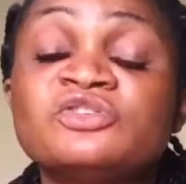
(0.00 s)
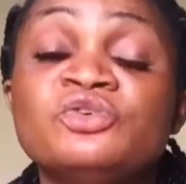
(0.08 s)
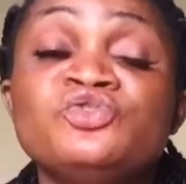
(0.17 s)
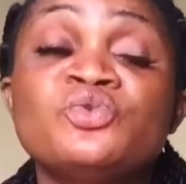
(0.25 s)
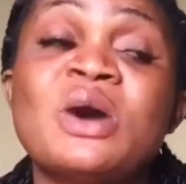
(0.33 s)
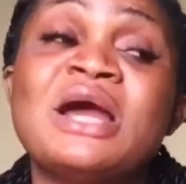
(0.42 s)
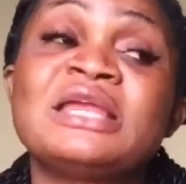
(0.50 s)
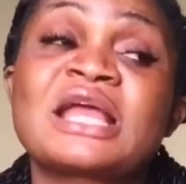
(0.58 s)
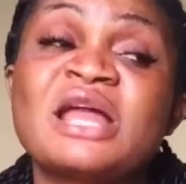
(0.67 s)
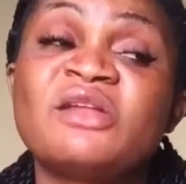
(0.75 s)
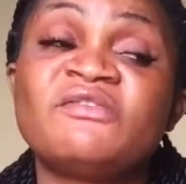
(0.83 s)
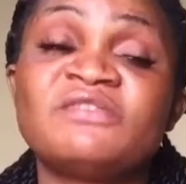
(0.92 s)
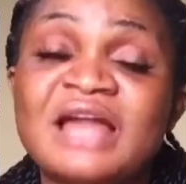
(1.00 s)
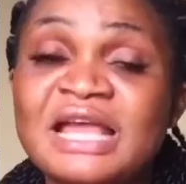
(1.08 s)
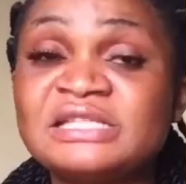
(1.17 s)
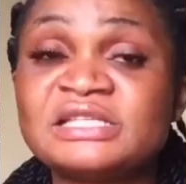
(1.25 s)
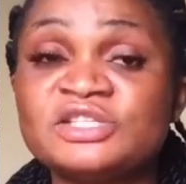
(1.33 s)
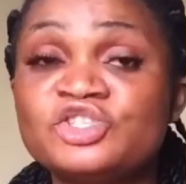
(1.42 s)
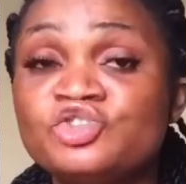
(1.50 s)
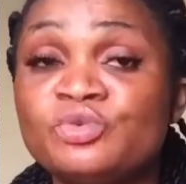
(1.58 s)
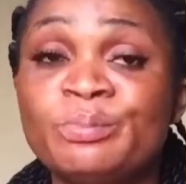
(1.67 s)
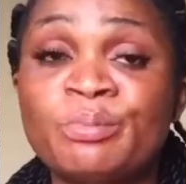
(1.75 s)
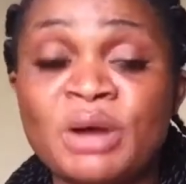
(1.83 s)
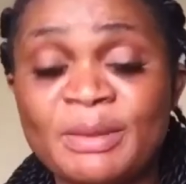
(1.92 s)
on you and it kind of lightens you
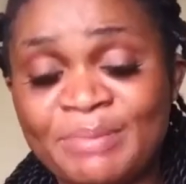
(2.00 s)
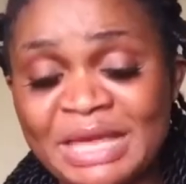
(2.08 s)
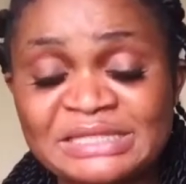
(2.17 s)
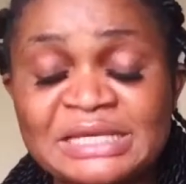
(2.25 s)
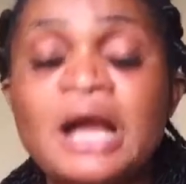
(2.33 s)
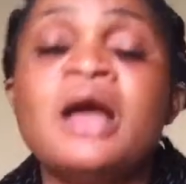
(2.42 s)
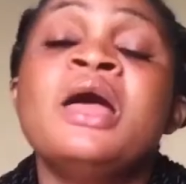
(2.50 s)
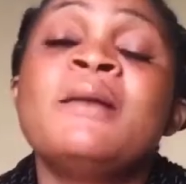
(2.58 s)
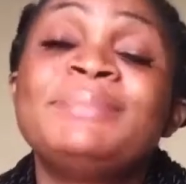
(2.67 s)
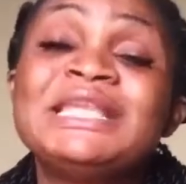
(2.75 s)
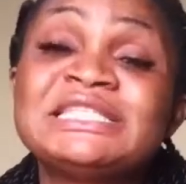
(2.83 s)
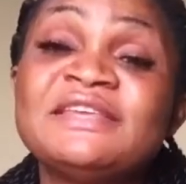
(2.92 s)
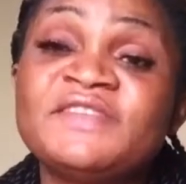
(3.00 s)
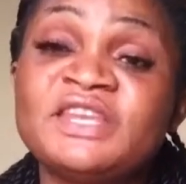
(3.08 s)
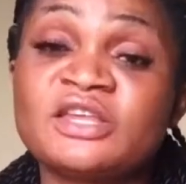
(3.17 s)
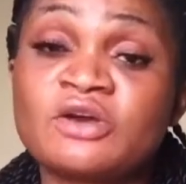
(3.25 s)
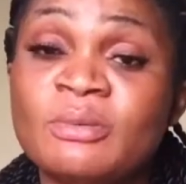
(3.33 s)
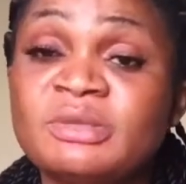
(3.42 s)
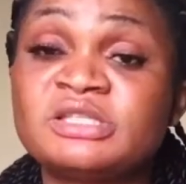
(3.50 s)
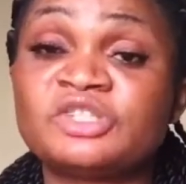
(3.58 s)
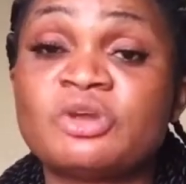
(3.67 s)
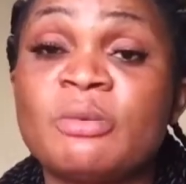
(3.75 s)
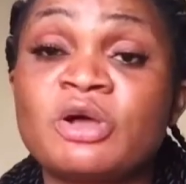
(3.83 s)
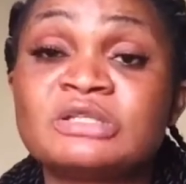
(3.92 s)
better, please leave in the comment
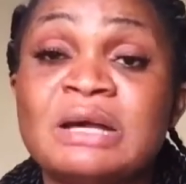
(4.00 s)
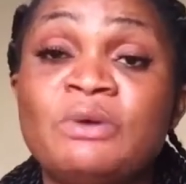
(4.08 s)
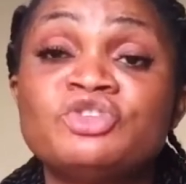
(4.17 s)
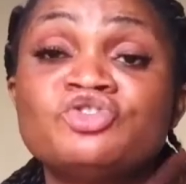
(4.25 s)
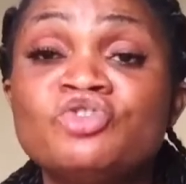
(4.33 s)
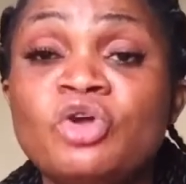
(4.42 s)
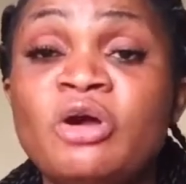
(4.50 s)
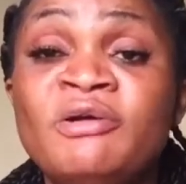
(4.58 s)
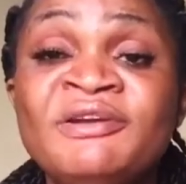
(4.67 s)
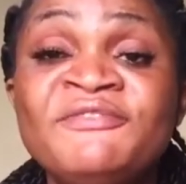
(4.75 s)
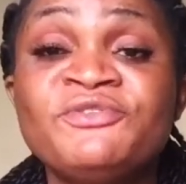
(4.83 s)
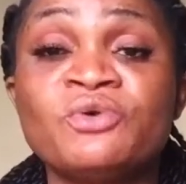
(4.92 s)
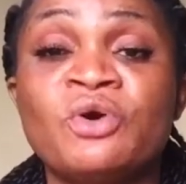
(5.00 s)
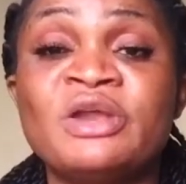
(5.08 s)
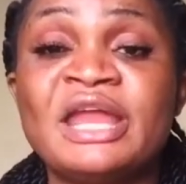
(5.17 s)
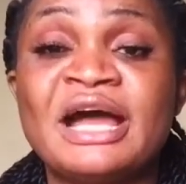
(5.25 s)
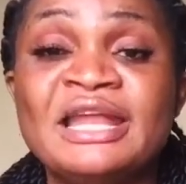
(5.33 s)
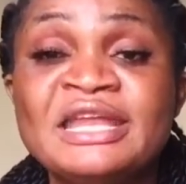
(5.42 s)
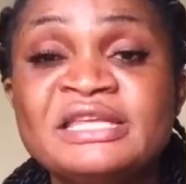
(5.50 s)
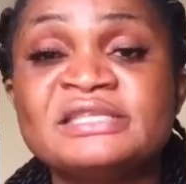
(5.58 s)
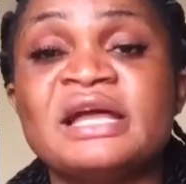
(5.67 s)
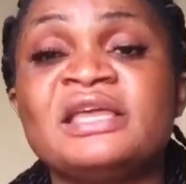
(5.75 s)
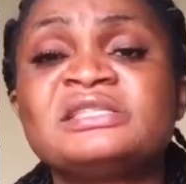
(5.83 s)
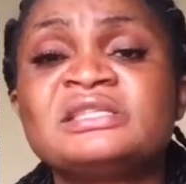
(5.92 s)
section, because I want to know your review on the
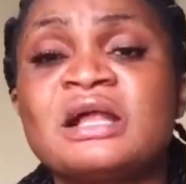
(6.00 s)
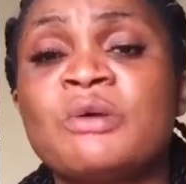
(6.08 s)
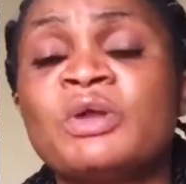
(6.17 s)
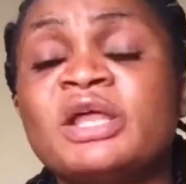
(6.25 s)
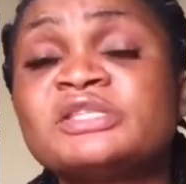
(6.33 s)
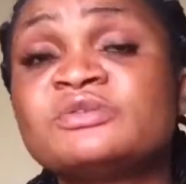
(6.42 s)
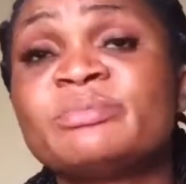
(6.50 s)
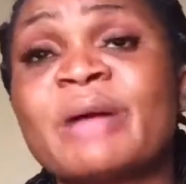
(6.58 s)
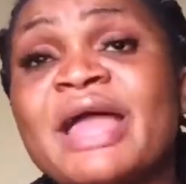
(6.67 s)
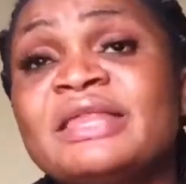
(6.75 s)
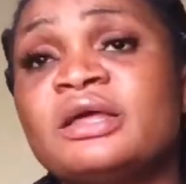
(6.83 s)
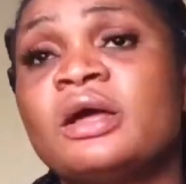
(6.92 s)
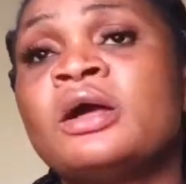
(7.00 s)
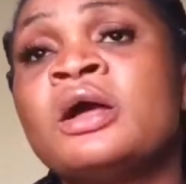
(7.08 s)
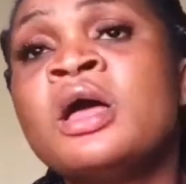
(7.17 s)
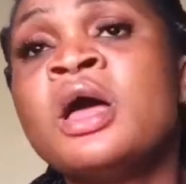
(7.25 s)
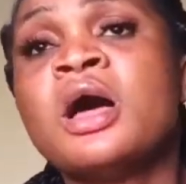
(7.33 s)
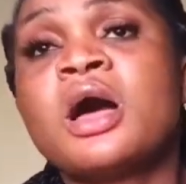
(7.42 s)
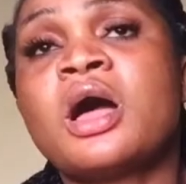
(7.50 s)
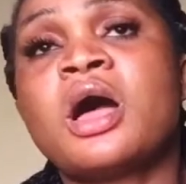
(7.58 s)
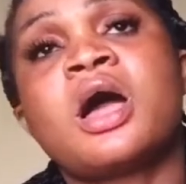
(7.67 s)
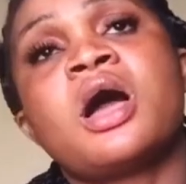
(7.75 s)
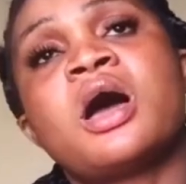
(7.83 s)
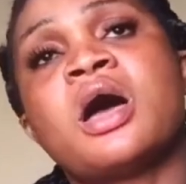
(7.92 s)
Aneeza. Yesterday I wanted to buy the
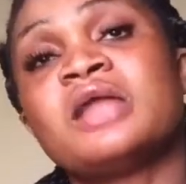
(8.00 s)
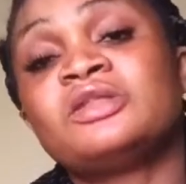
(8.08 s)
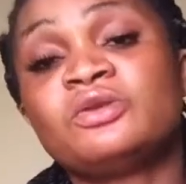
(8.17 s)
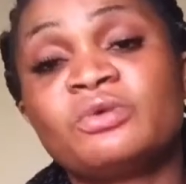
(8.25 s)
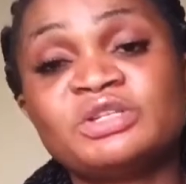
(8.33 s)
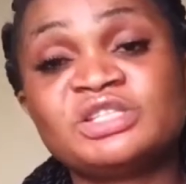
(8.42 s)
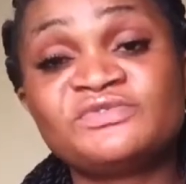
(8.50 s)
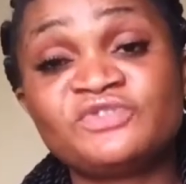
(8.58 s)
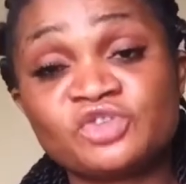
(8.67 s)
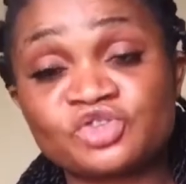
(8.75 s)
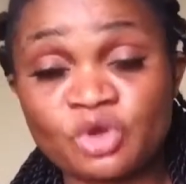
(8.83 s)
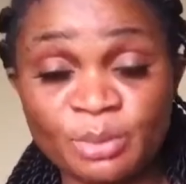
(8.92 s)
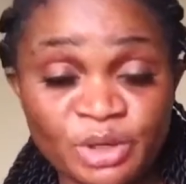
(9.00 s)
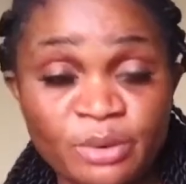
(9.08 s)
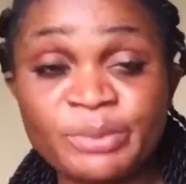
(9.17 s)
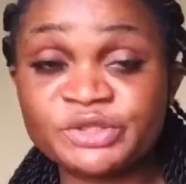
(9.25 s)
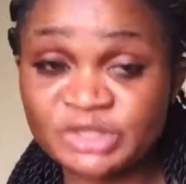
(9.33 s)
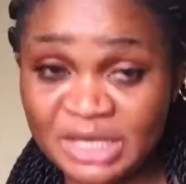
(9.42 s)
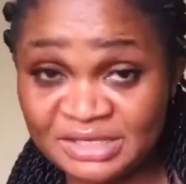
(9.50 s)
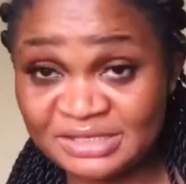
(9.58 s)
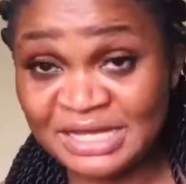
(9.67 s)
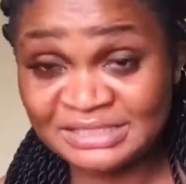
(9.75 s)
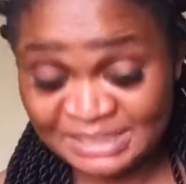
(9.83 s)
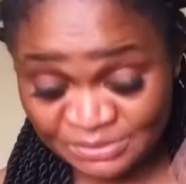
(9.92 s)
I don't know when this video is coming up, but
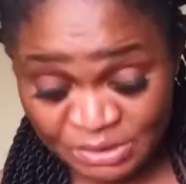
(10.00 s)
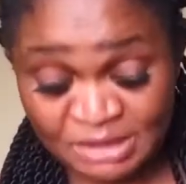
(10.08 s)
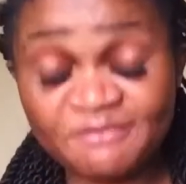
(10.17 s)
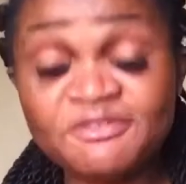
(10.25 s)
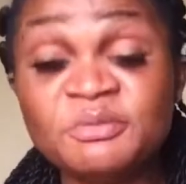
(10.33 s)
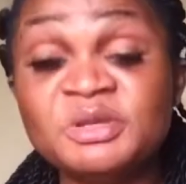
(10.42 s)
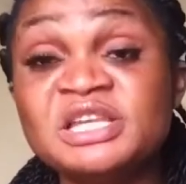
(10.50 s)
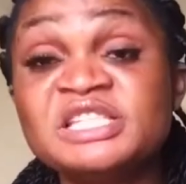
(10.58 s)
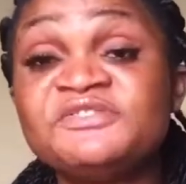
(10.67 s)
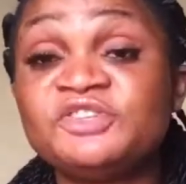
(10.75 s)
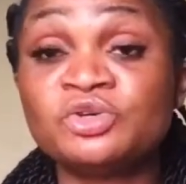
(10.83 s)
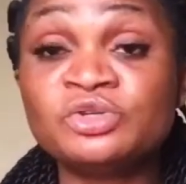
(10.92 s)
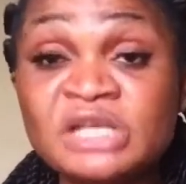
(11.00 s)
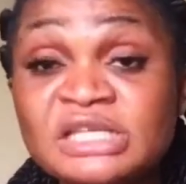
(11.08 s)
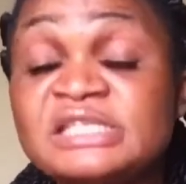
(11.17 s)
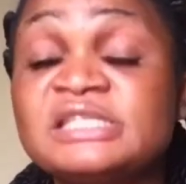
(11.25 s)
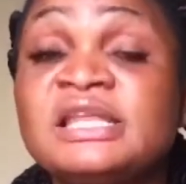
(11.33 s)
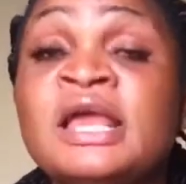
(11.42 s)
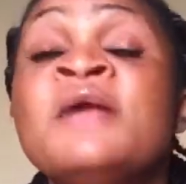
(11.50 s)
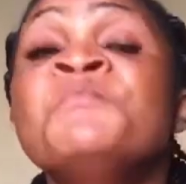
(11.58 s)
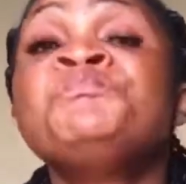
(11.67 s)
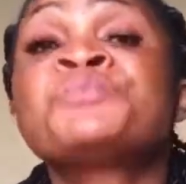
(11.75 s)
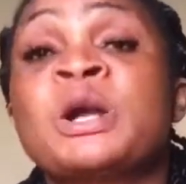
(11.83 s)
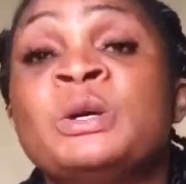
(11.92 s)
as I when I'm filming this video, yesterday
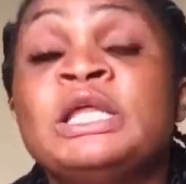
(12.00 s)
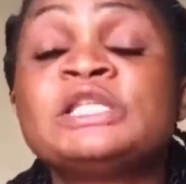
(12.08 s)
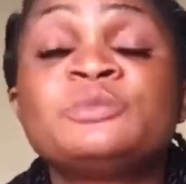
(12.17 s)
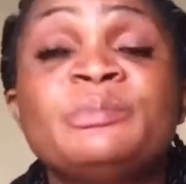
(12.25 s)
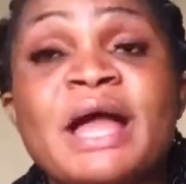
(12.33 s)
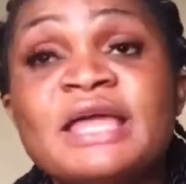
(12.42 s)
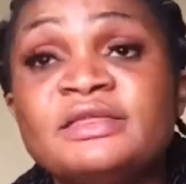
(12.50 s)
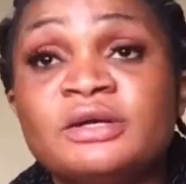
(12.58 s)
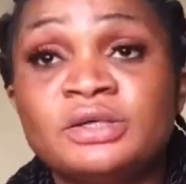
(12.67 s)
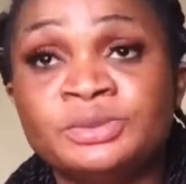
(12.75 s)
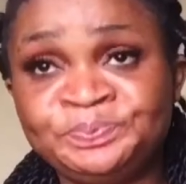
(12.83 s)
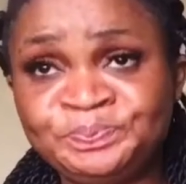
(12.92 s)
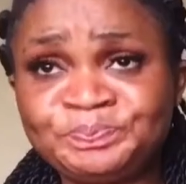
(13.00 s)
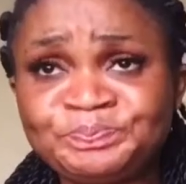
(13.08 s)
I wanted to buy the